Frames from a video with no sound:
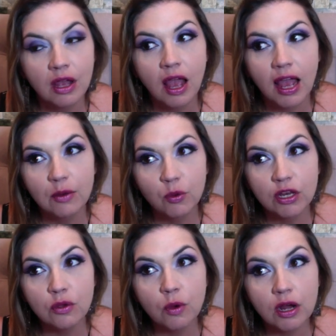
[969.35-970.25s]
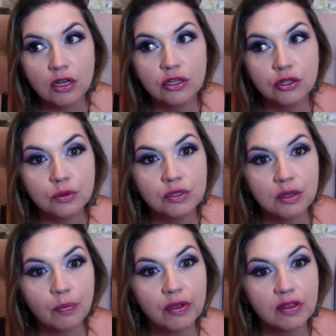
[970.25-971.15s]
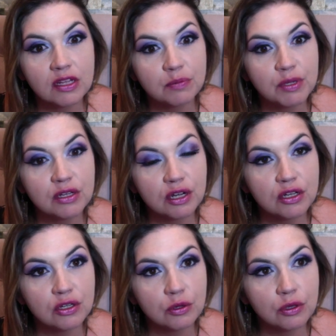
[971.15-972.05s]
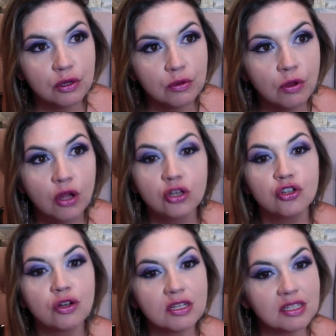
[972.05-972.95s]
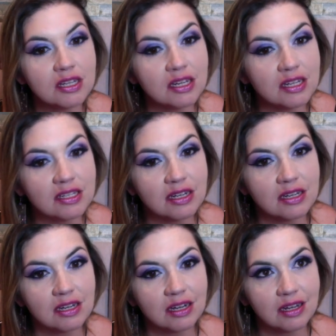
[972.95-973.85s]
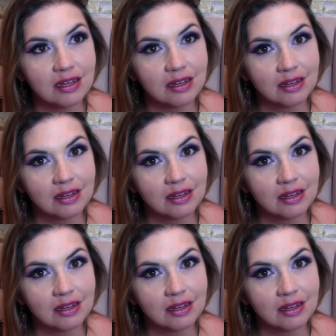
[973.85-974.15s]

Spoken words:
And when you undo something that's been done to you, trust that it is undone